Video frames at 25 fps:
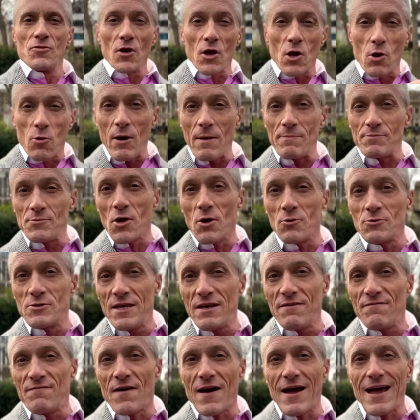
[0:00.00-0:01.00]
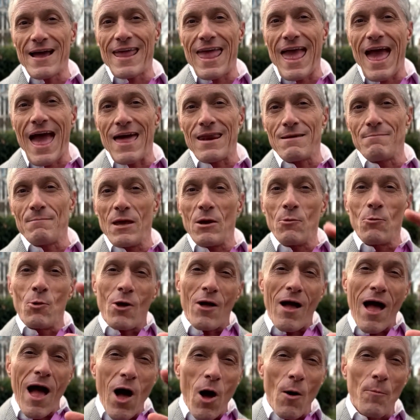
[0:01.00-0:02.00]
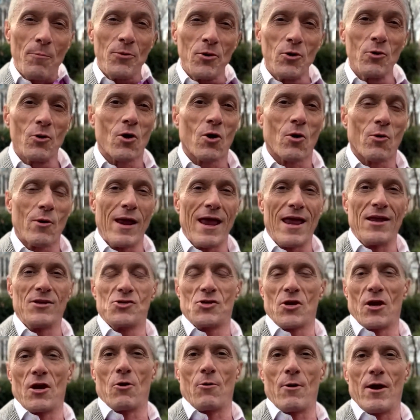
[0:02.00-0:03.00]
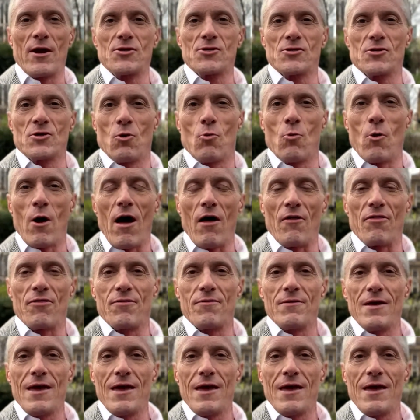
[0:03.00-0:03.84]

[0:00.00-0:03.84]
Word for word: The Crypto DeFi Academy will help you create generational wealth.